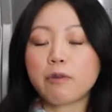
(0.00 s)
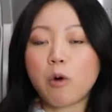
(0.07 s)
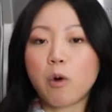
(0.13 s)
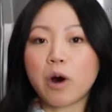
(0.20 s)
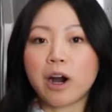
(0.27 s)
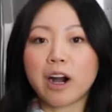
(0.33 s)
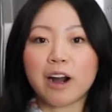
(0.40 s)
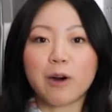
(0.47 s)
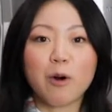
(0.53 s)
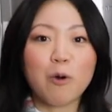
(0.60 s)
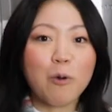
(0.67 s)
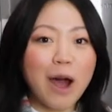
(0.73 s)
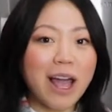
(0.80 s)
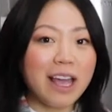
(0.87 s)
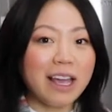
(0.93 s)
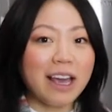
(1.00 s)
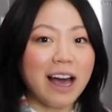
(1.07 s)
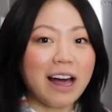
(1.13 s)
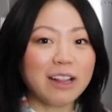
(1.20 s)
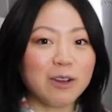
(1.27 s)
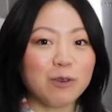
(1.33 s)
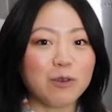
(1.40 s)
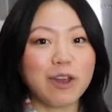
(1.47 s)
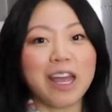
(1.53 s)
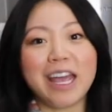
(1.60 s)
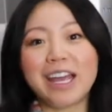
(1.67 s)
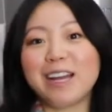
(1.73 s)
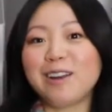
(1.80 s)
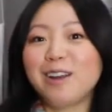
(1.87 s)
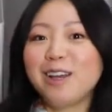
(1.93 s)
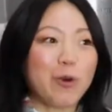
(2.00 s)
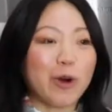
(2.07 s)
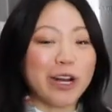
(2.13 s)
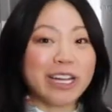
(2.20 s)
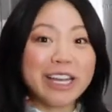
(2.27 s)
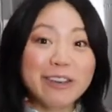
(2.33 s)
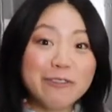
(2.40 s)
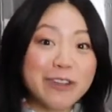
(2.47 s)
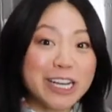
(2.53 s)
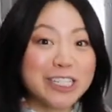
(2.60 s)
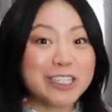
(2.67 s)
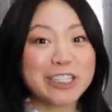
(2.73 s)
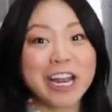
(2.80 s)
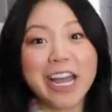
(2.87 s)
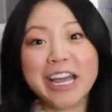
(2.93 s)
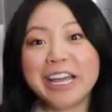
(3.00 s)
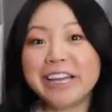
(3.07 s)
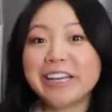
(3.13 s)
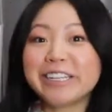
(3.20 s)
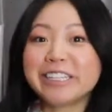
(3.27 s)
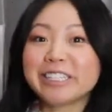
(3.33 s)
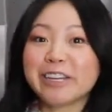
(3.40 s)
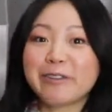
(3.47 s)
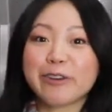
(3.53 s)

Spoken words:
for White Elephant, for a gift exchange,